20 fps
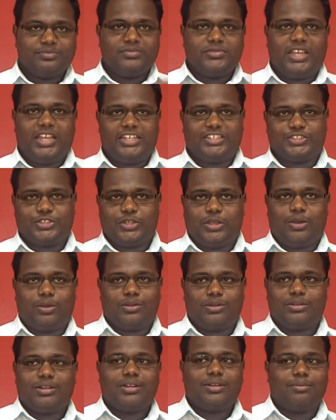it's
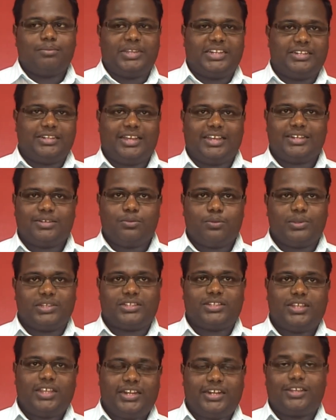all been done
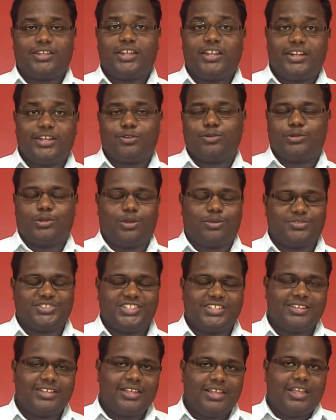in a good
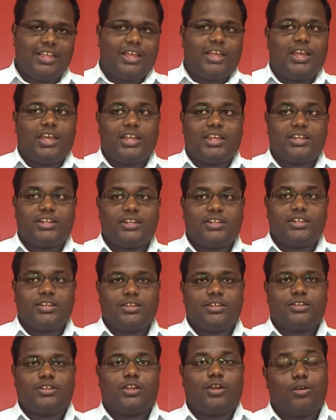norms, and
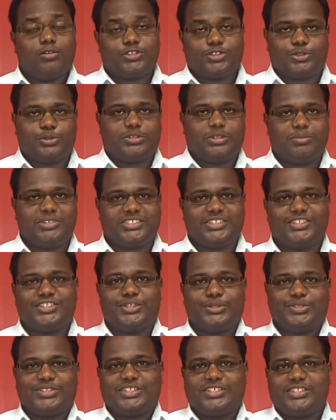also to the business
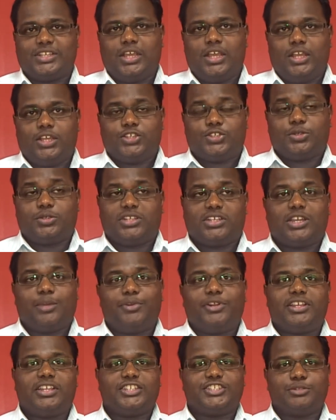users. So the
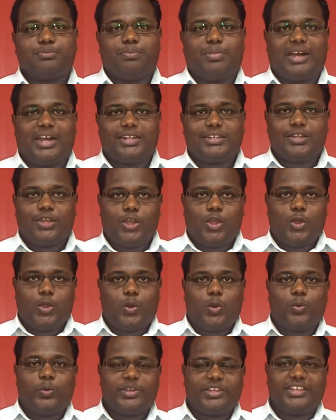communication part
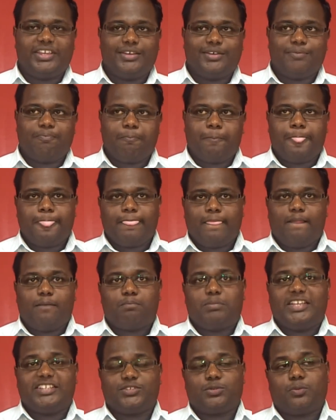over here
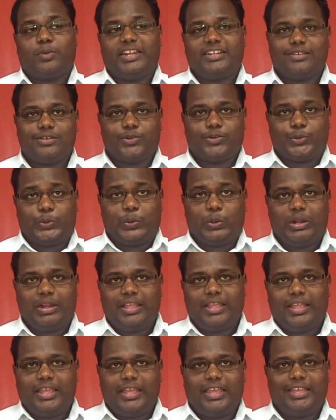plays a vital role
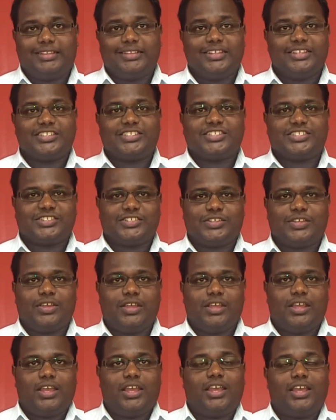in this
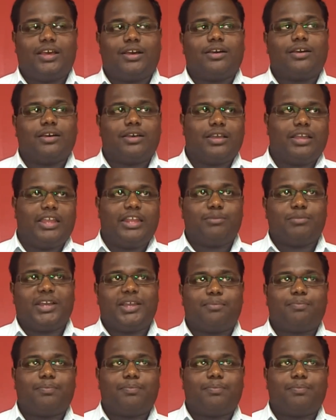in my